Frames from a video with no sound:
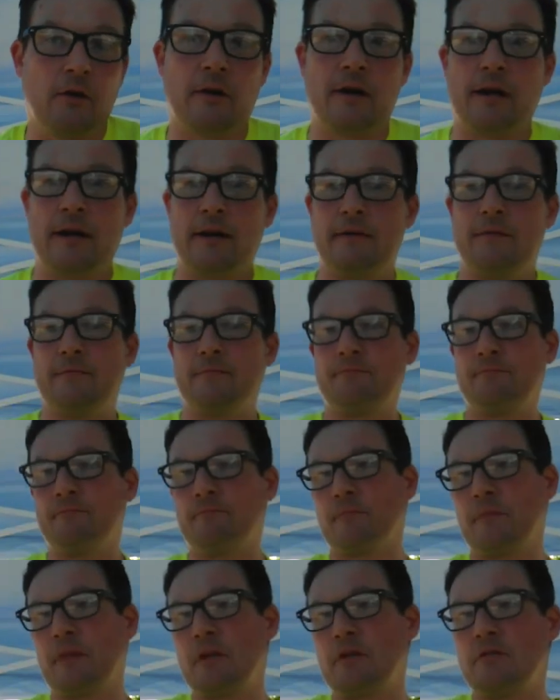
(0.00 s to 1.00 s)
Alright.
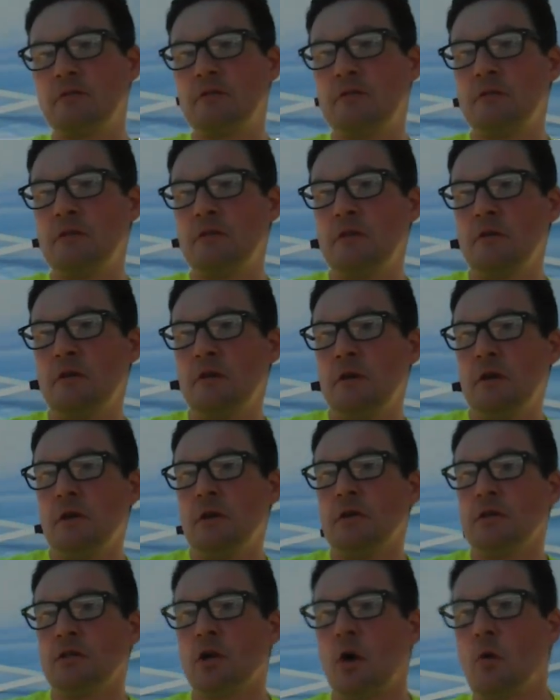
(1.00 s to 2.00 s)

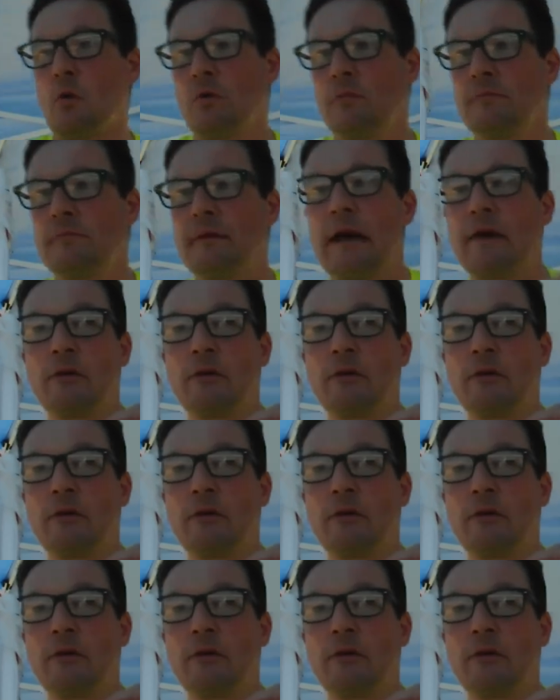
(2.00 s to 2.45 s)
So,